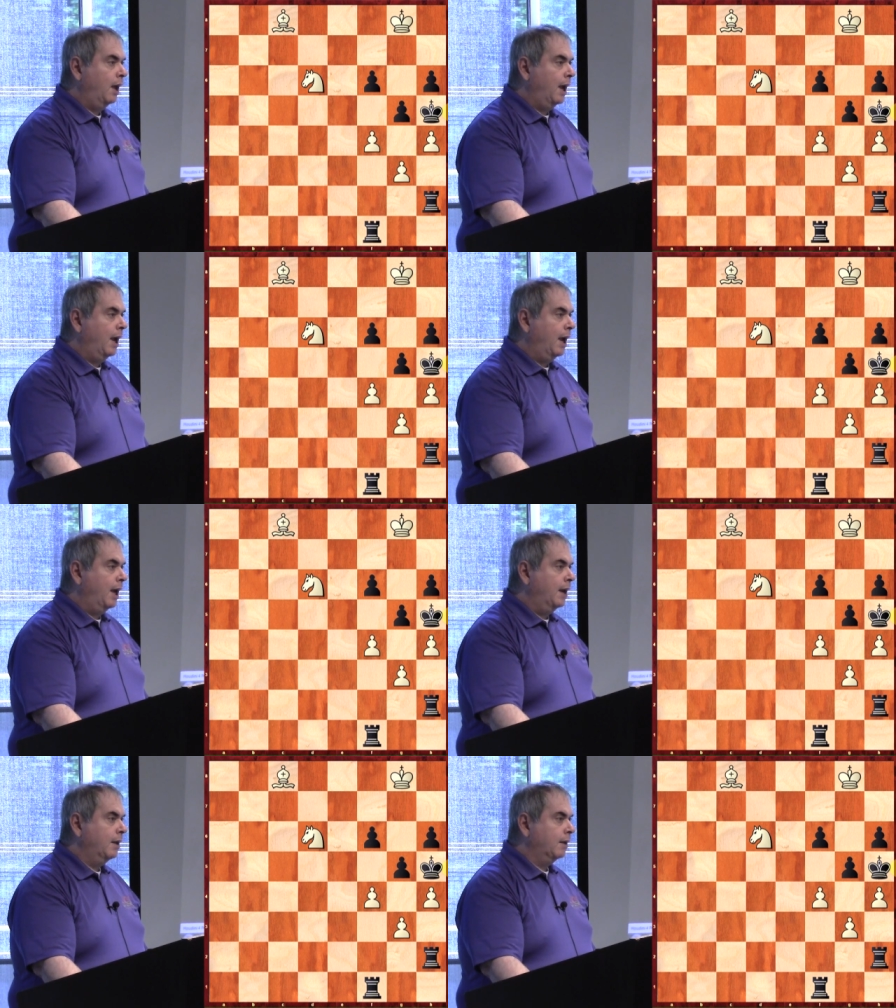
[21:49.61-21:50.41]

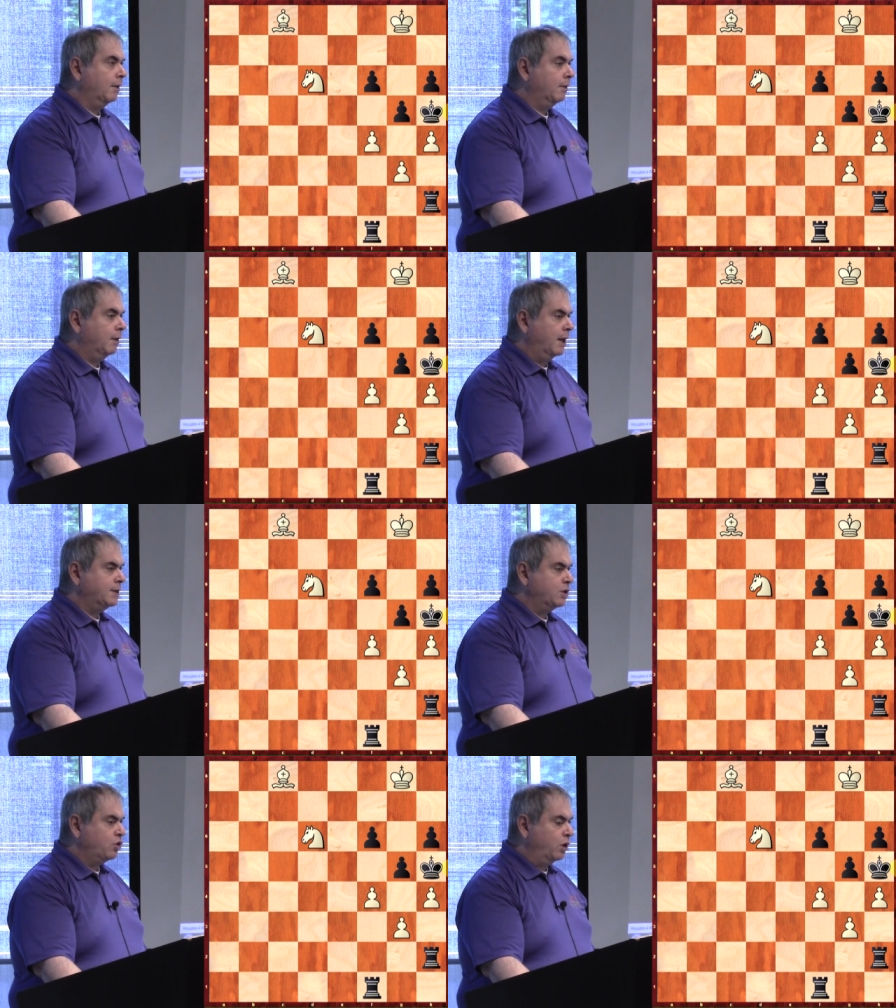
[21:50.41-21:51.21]
And
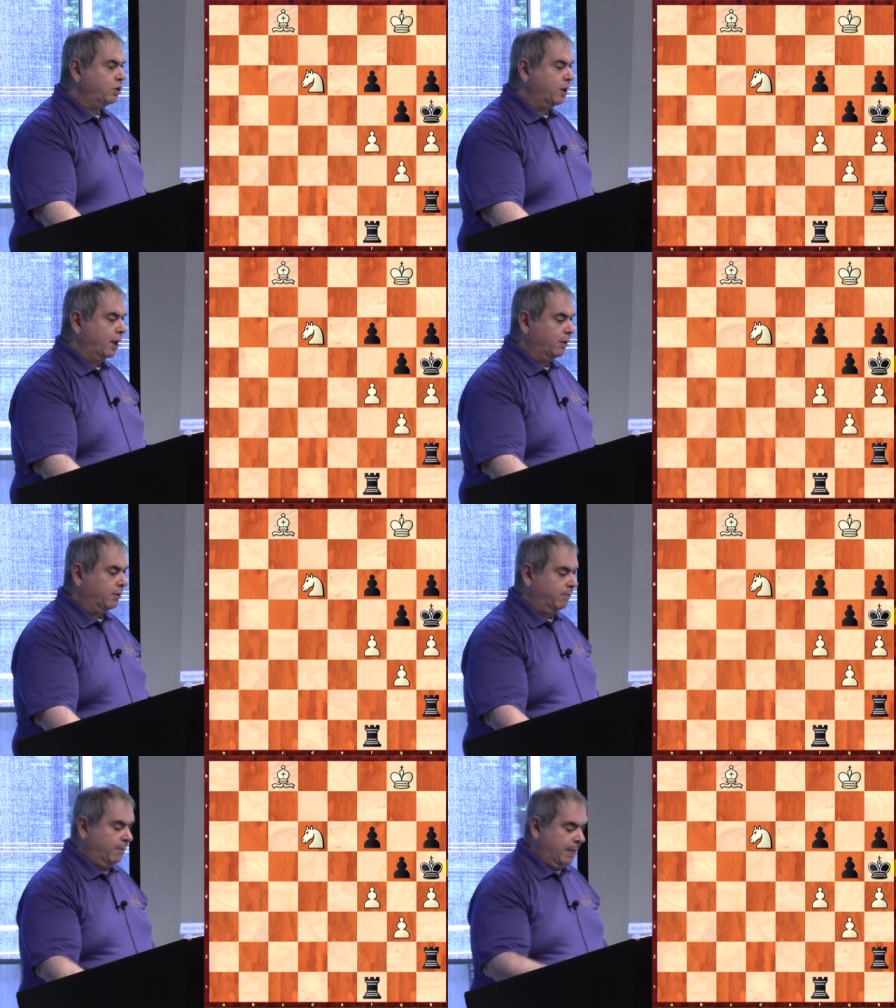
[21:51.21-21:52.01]
let's enjoy it together.
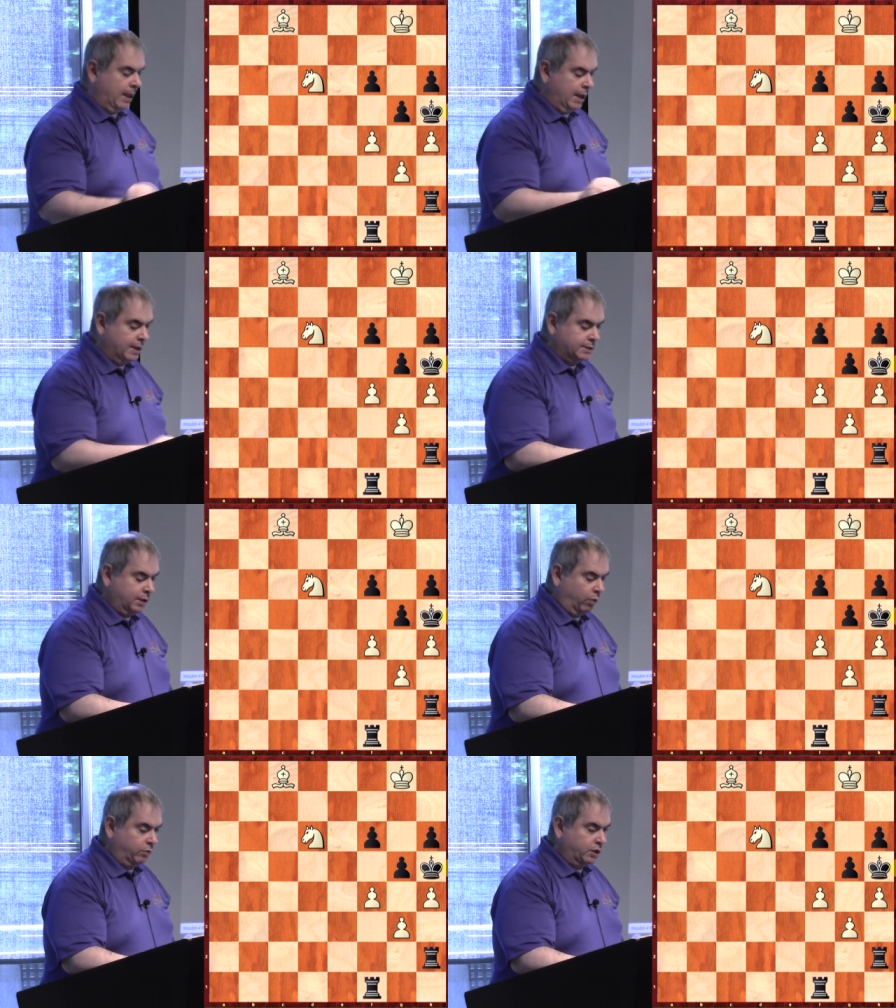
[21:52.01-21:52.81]

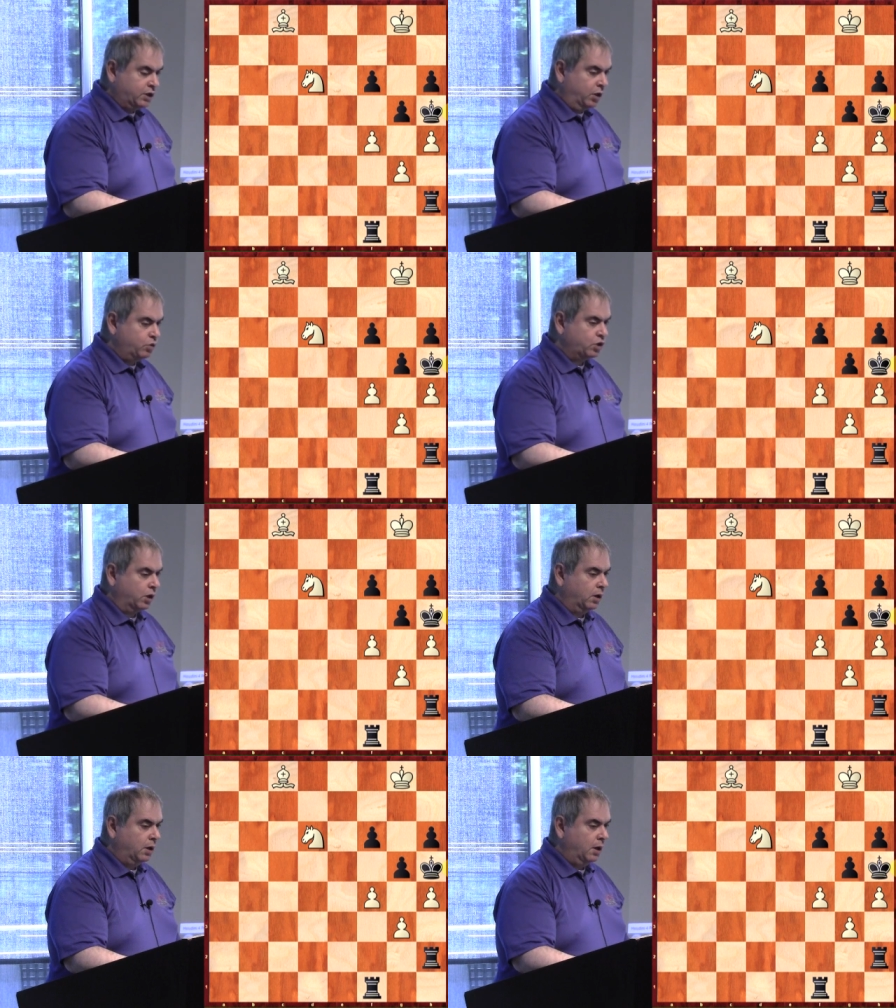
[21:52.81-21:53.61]
So, the
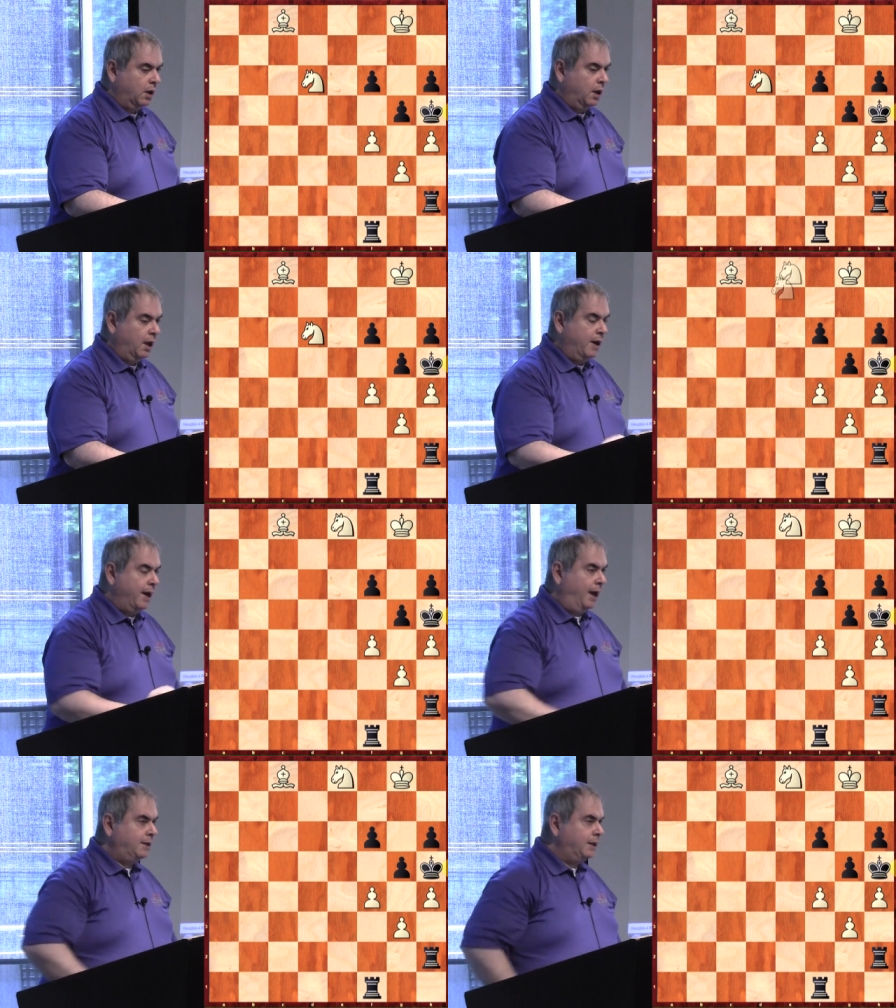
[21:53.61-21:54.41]
solution.
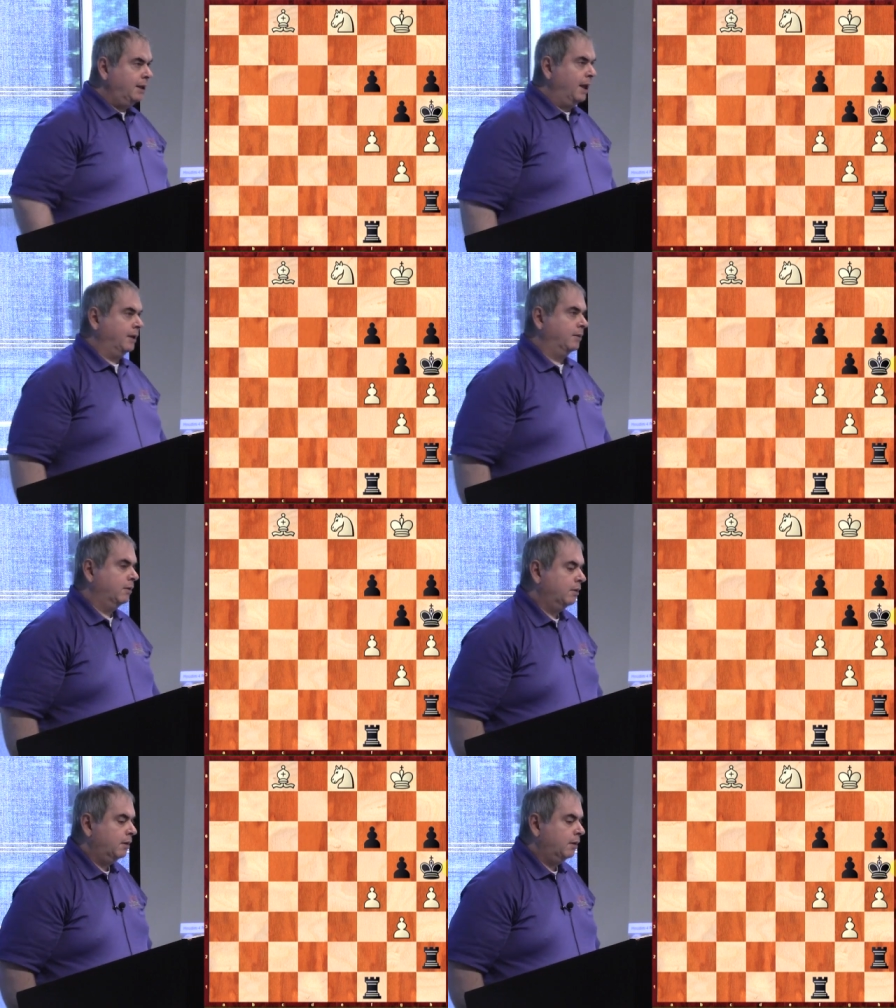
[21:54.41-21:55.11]
Knight e8.